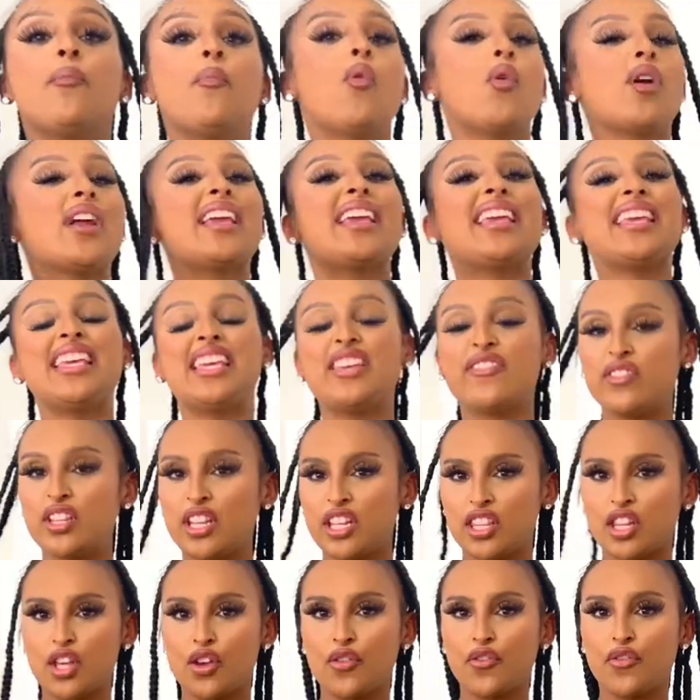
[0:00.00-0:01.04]
more evening
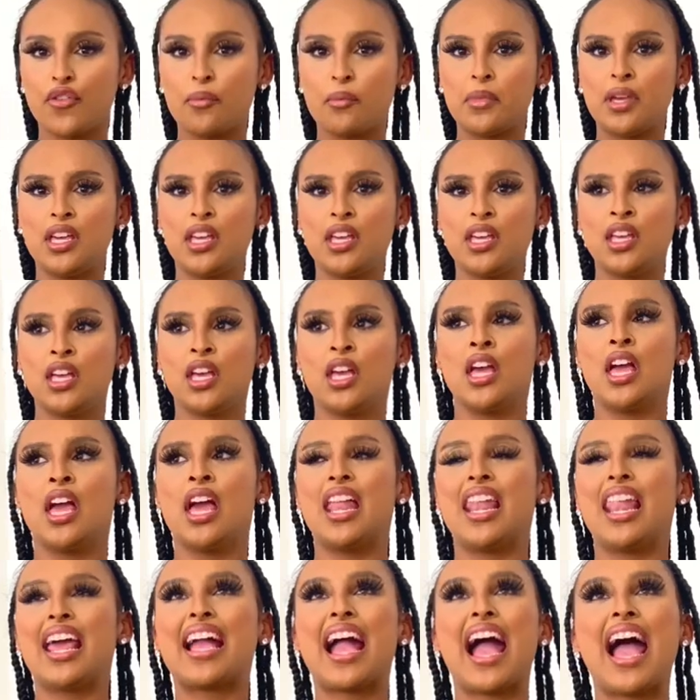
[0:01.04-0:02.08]
though for me.
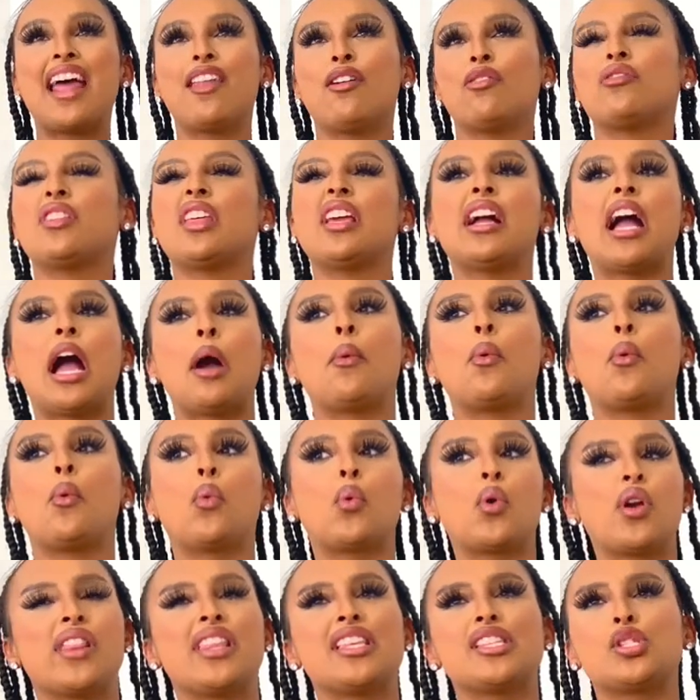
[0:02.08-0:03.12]
Like I don't think I will
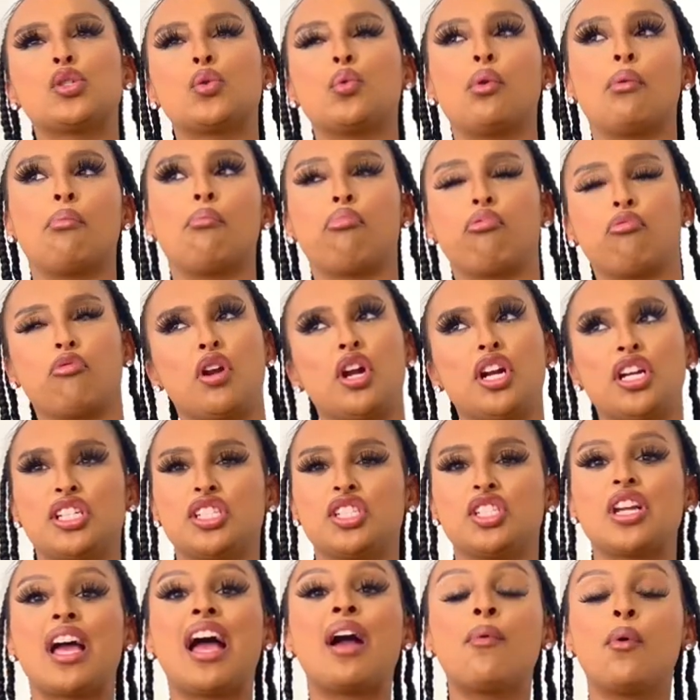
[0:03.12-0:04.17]
wear this to a brunch.
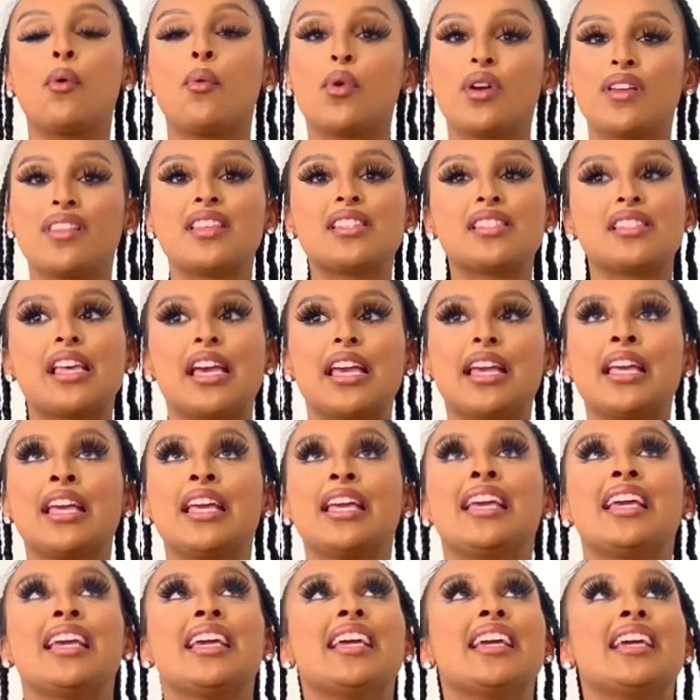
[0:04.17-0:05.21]
I will wear this like
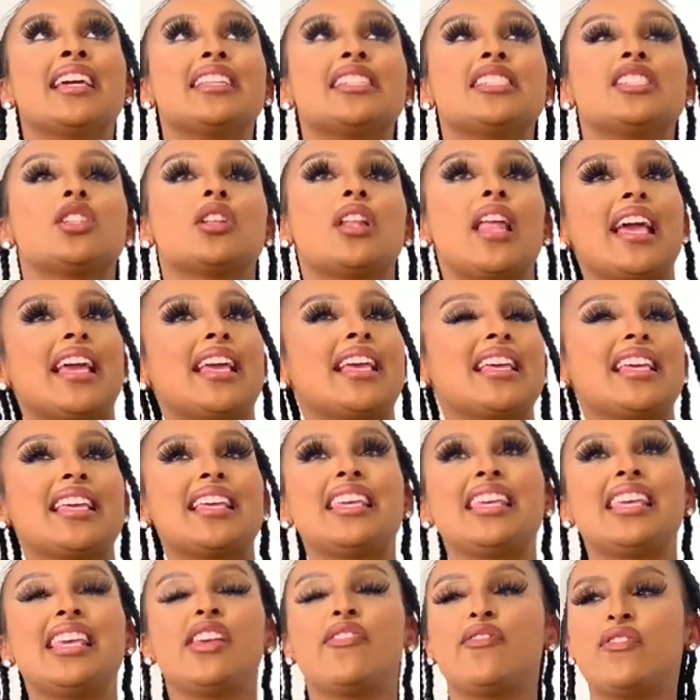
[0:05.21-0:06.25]
to like
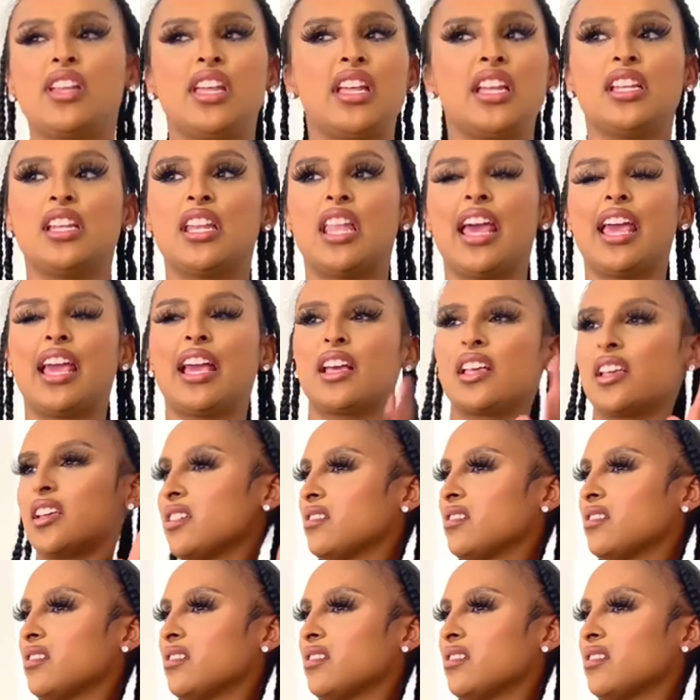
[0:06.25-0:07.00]
evening, like